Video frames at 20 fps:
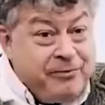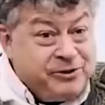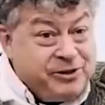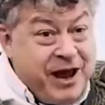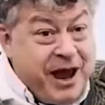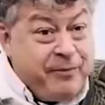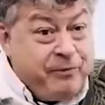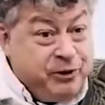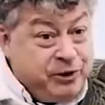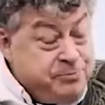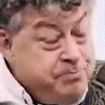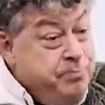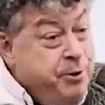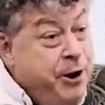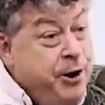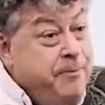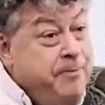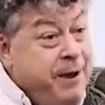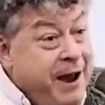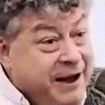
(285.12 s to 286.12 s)
was an ad which
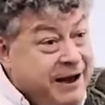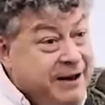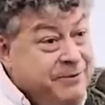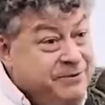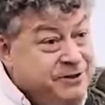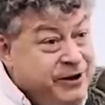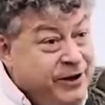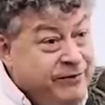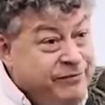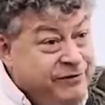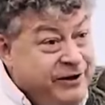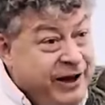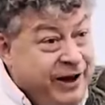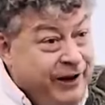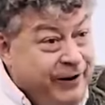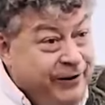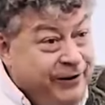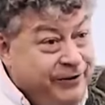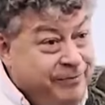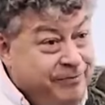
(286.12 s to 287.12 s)
Bernbach himself
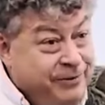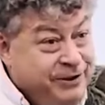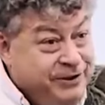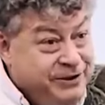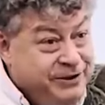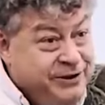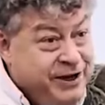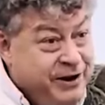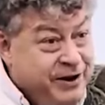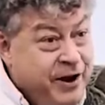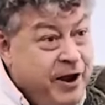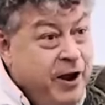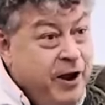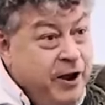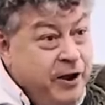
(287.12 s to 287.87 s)
killed, because he said,